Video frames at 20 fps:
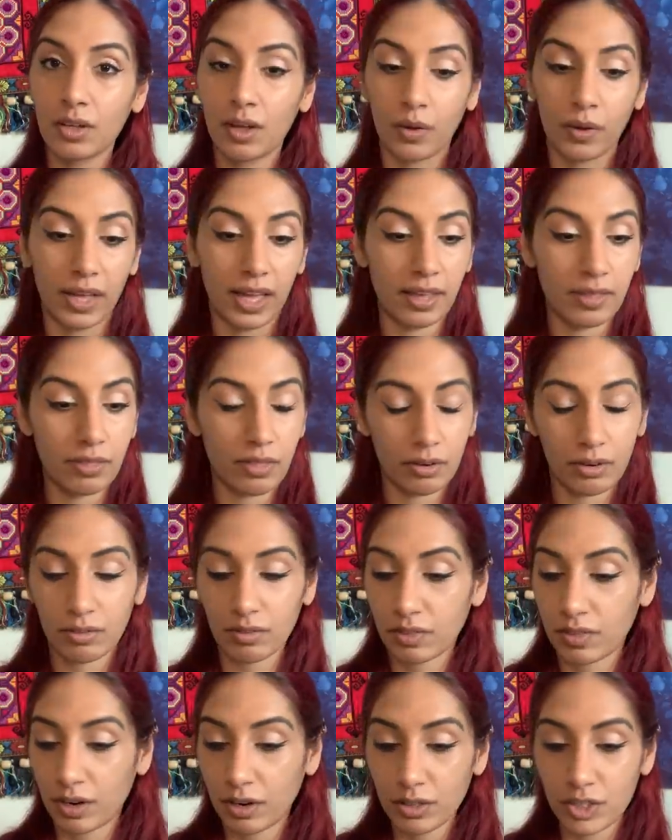Okay, they're
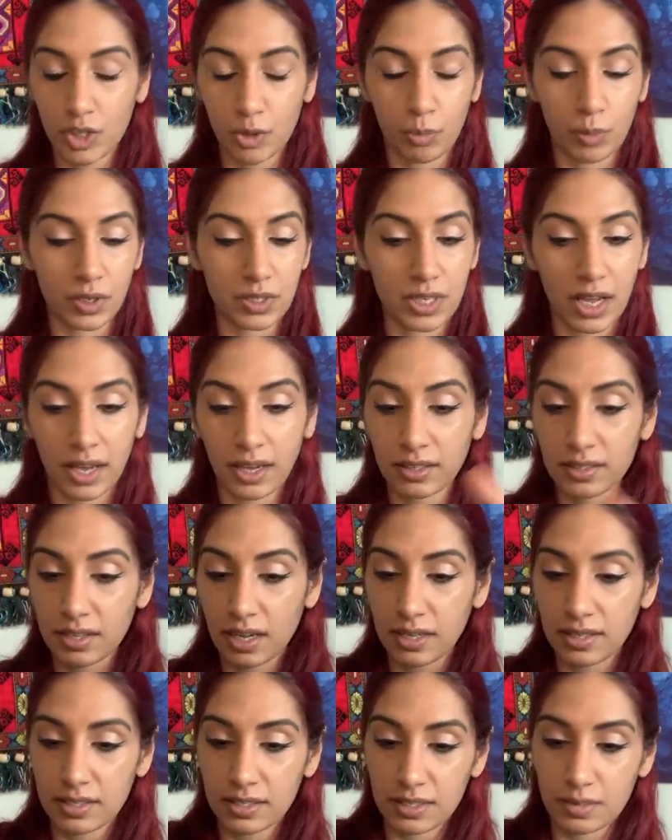there to protect
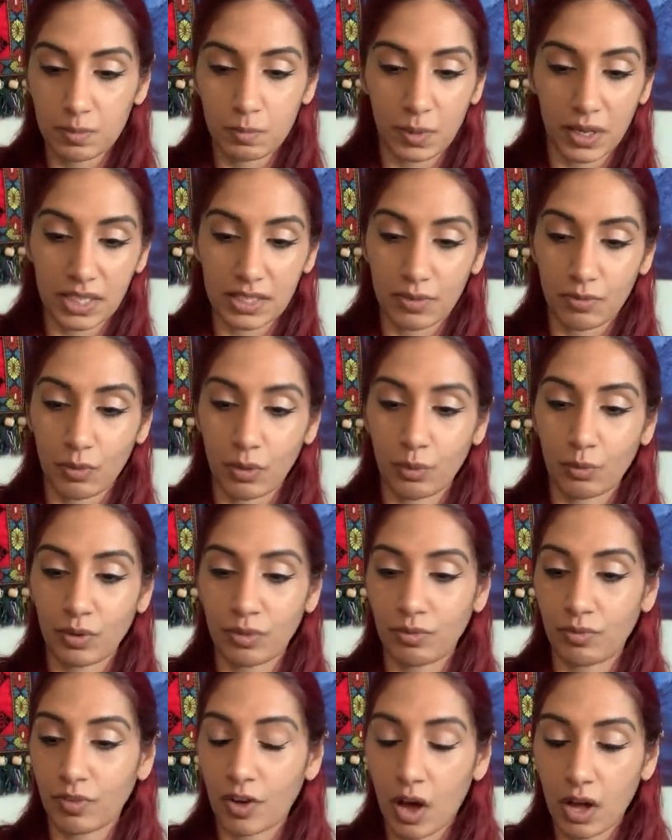us because of what
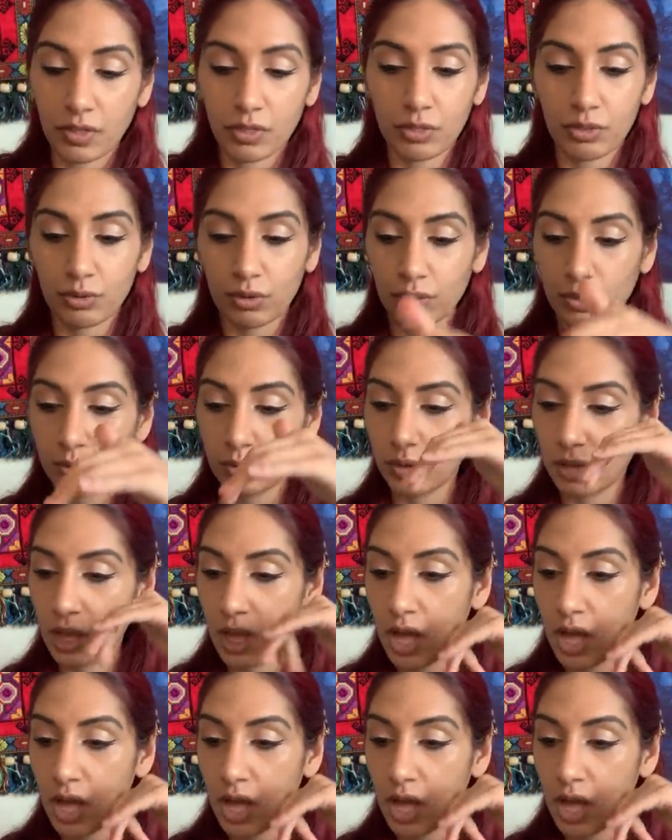we've gone through.